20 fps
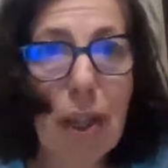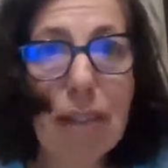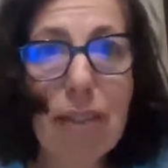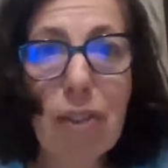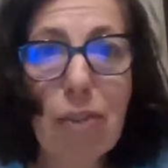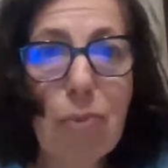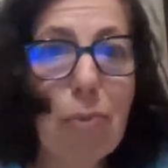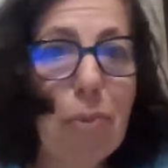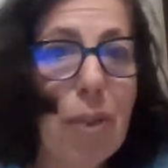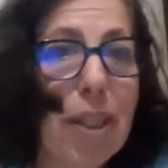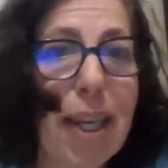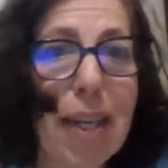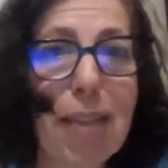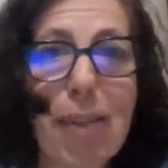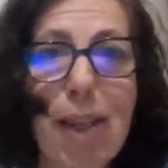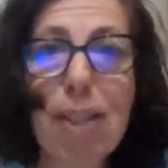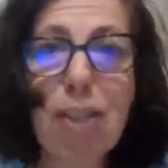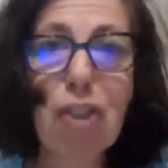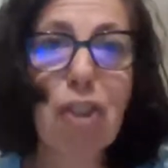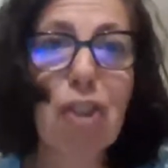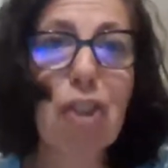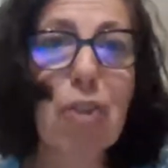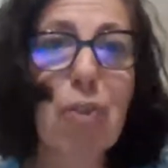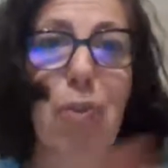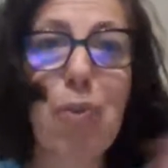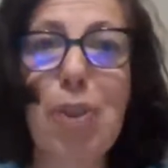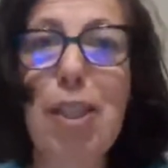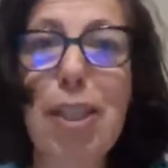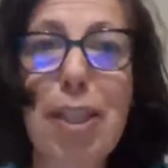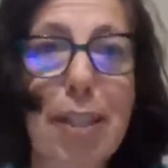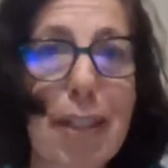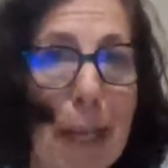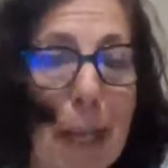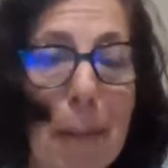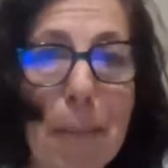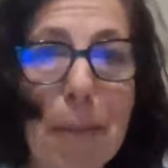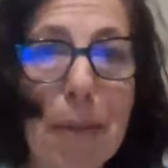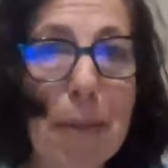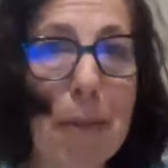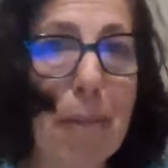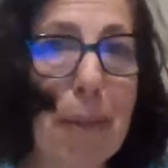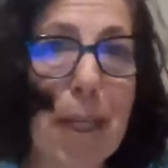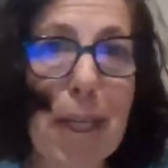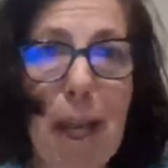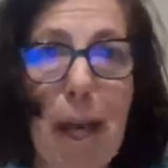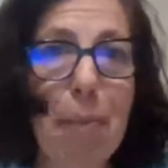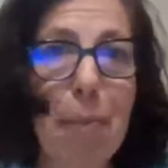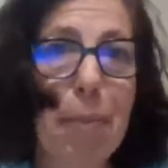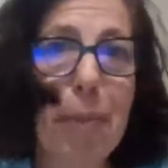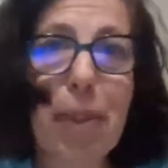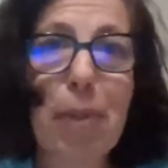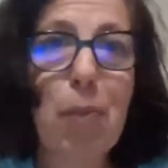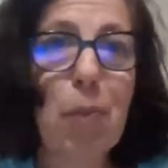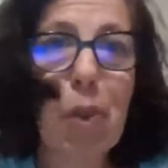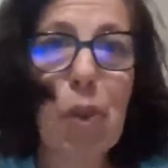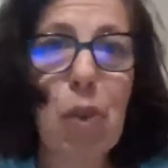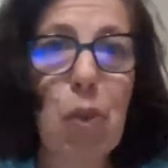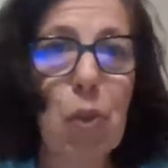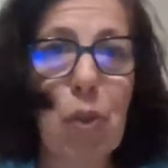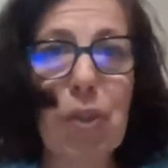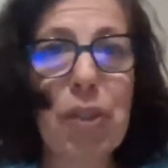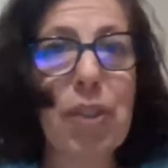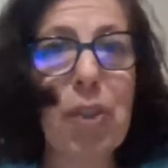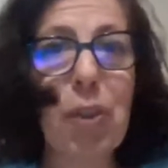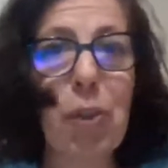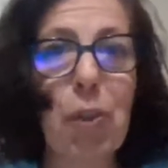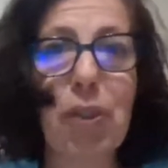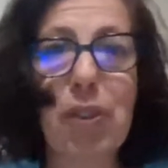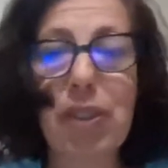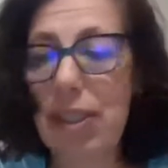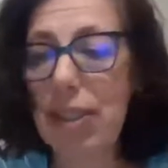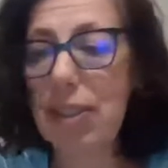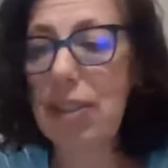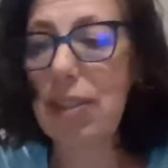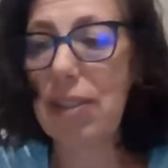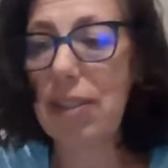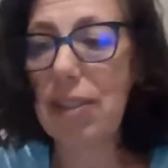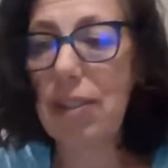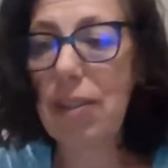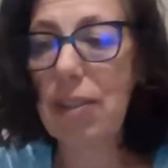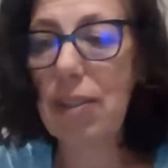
So that's just an example. It may not be what yours is.